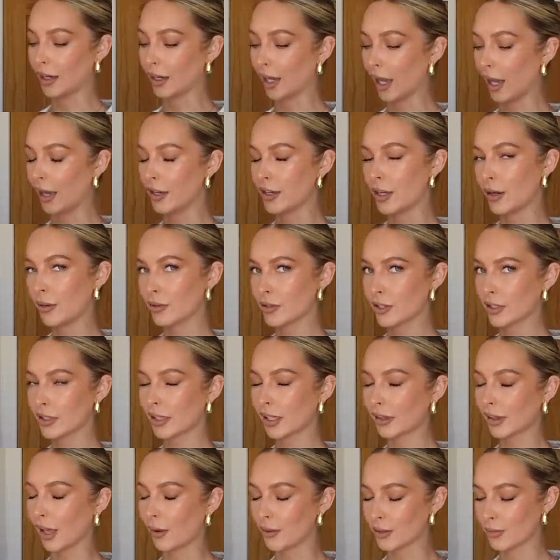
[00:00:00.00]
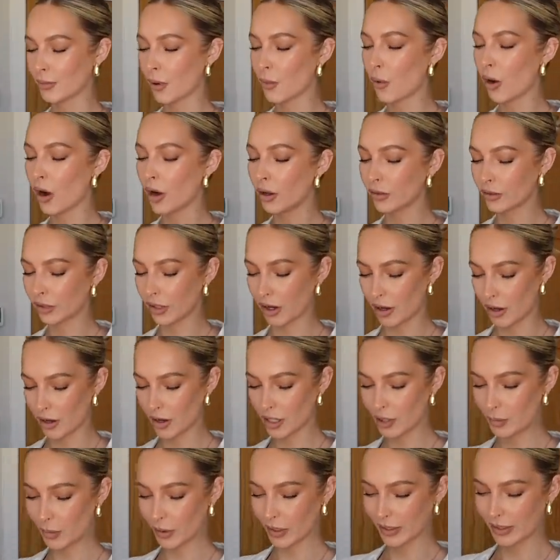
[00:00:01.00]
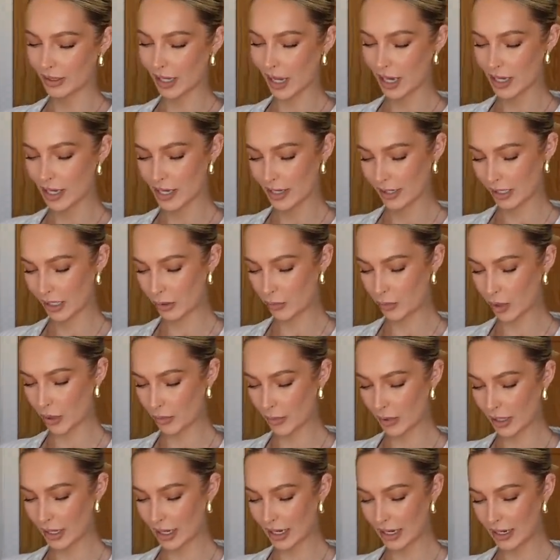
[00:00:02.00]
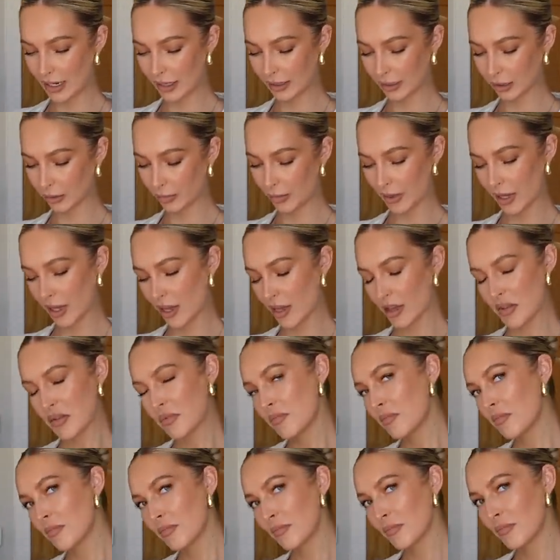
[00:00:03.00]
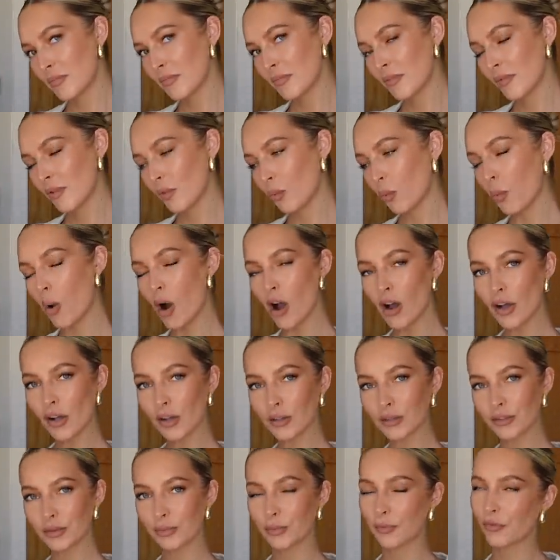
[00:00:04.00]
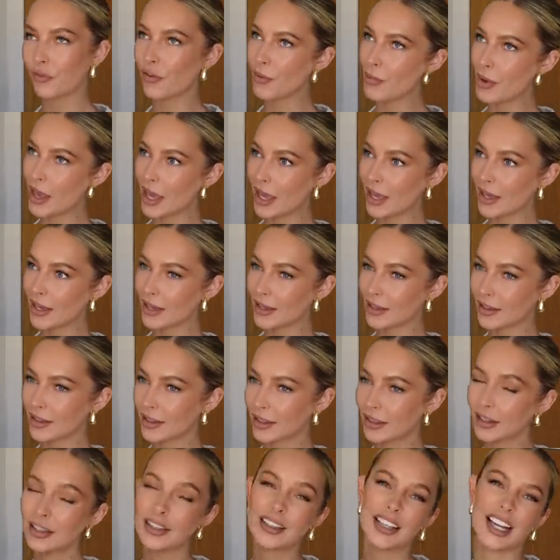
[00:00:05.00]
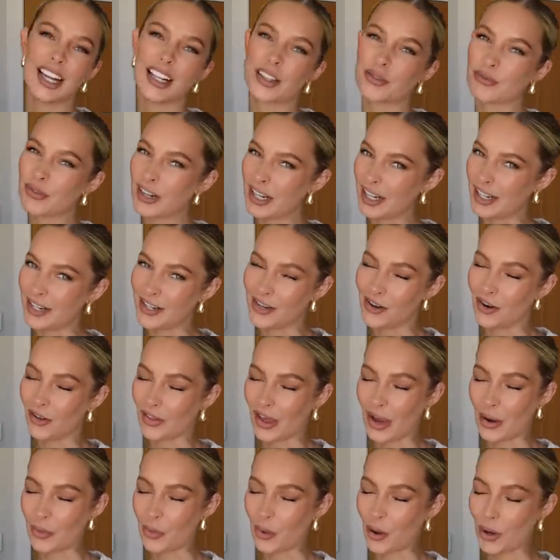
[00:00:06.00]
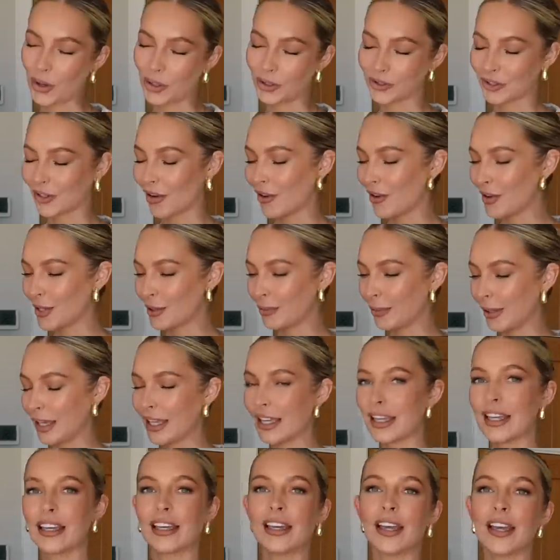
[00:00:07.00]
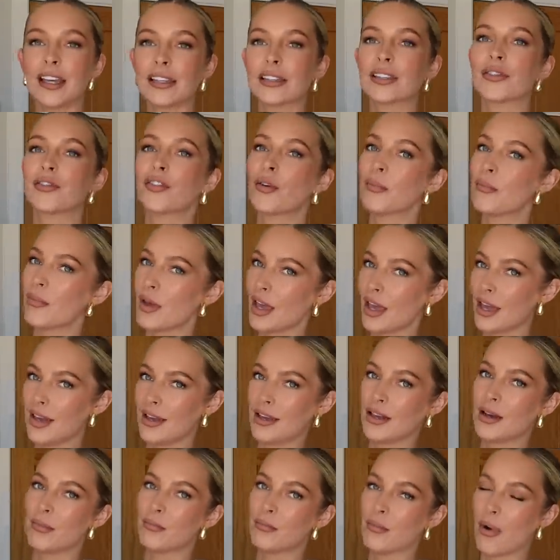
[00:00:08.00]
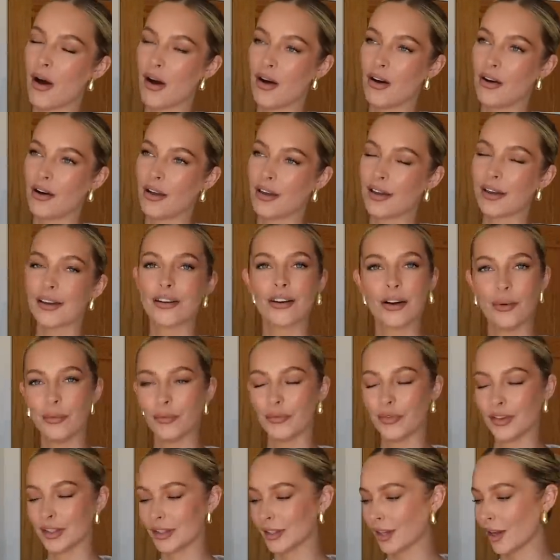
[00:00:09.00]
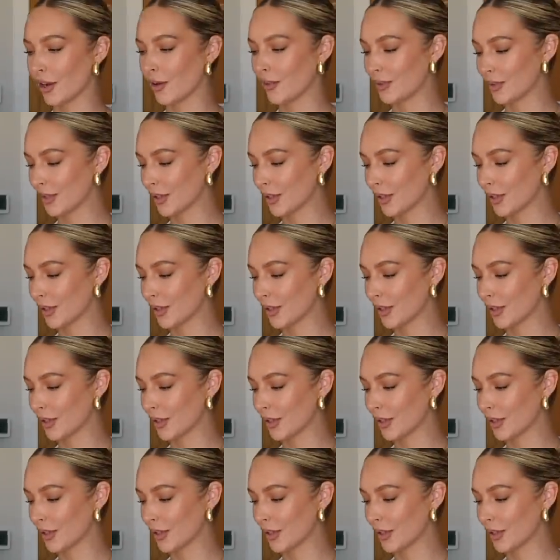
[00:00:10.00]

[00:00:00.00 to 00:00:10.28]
Okay, now I just said that was my wild card, but I'd say this is probably a little bit wild for me. It's really not that wild, guys, but it is for me and my comfort zone.